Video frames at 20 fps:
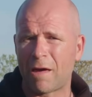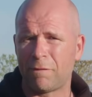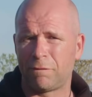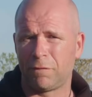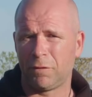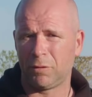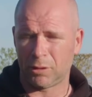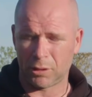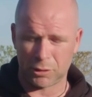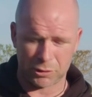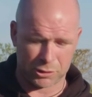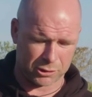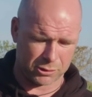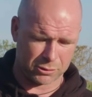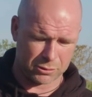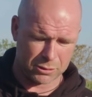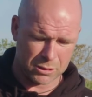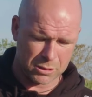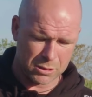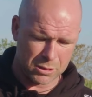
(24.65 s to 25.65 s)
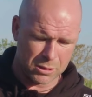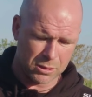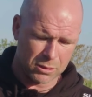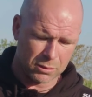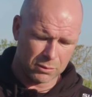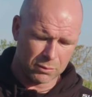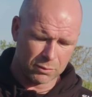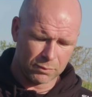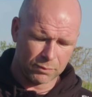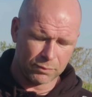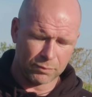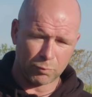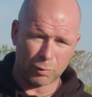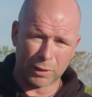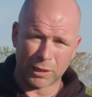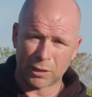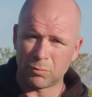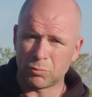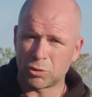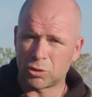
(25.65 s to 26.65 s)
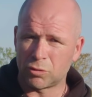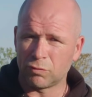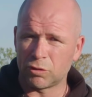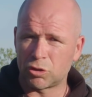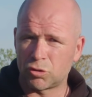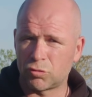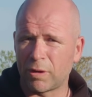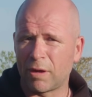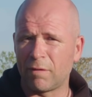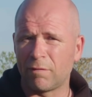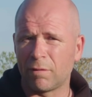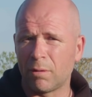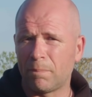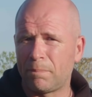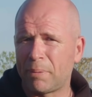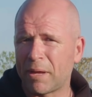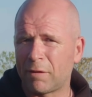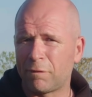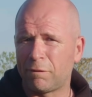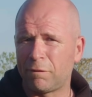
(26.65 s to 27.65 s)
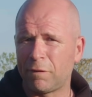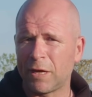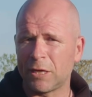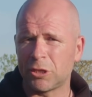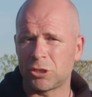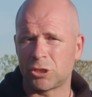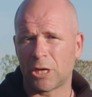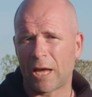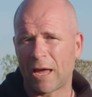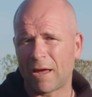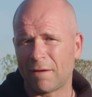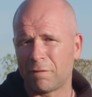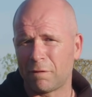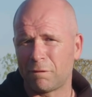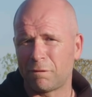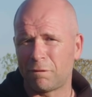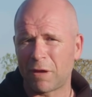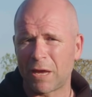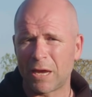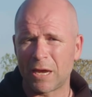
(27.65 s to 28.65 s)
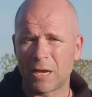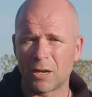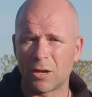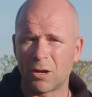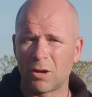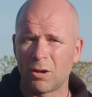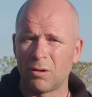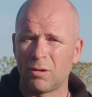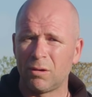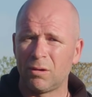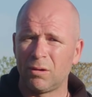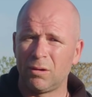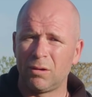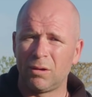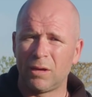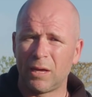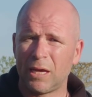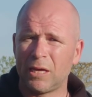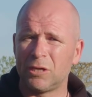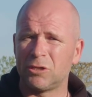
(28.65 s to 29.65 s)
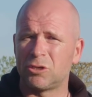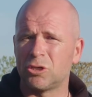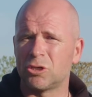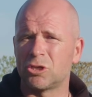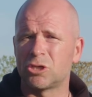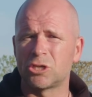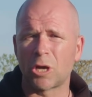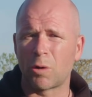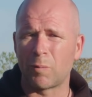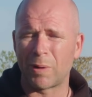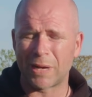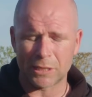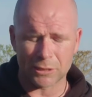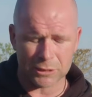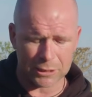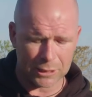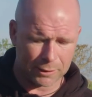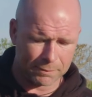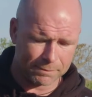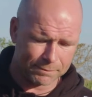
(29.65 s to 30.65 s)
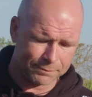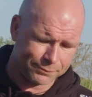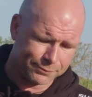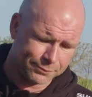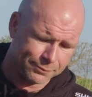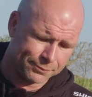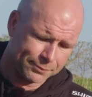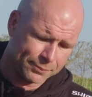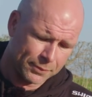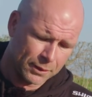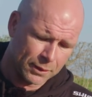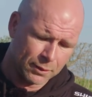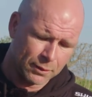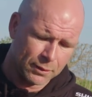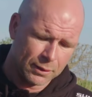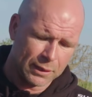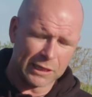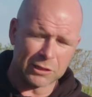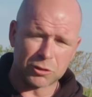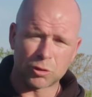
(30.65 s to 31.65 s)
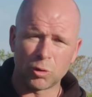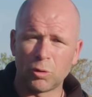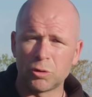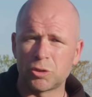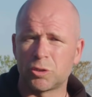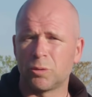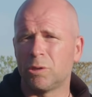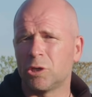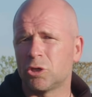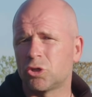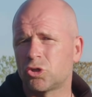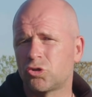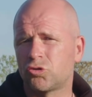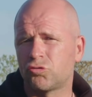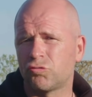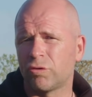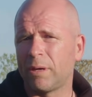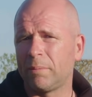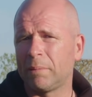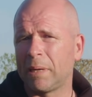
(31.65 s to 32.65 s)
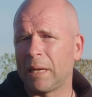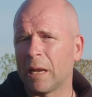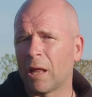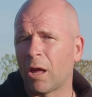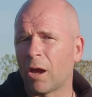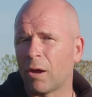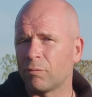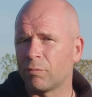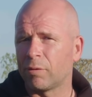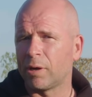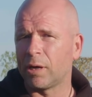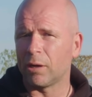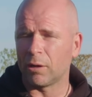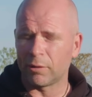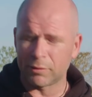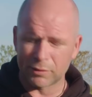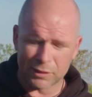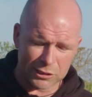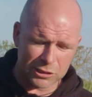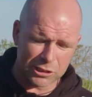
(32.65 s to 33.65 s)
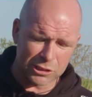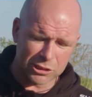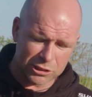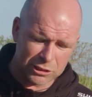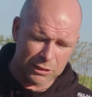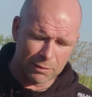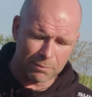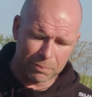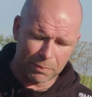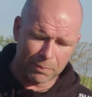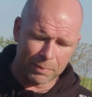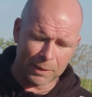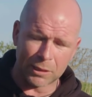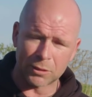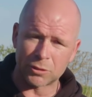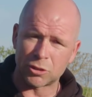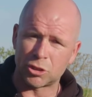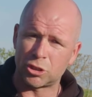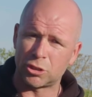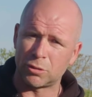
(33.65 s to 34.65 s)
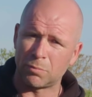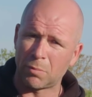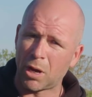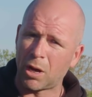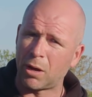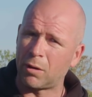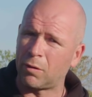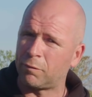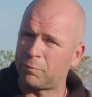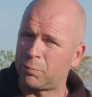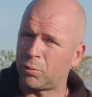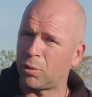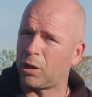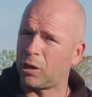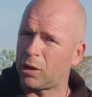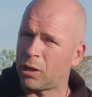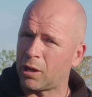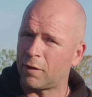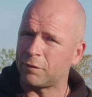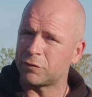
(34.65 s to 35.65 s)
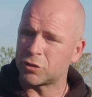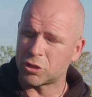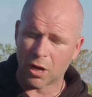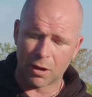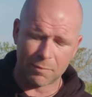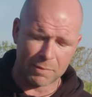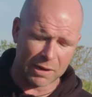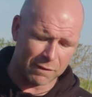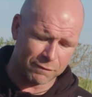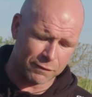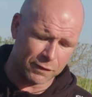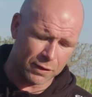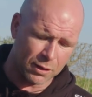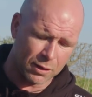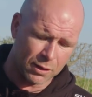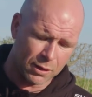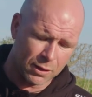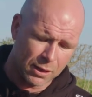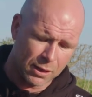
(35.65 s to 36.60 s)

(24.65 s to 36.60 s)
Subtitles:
effortless. When it comes to retrieving a big fish, a heavy feeder, it's just so easy. It's also an extremely light reel, and this is simply because Shimano have put a lot of time and effort